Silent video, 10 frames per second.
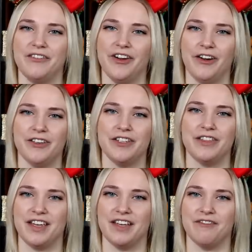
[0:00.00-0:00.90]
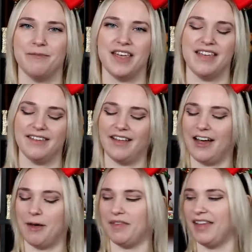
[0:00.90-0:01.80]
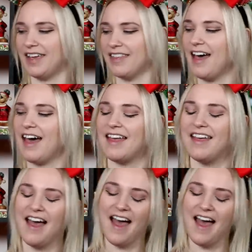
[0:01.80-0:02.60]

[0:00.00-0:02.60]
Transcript: of her to think of me like that.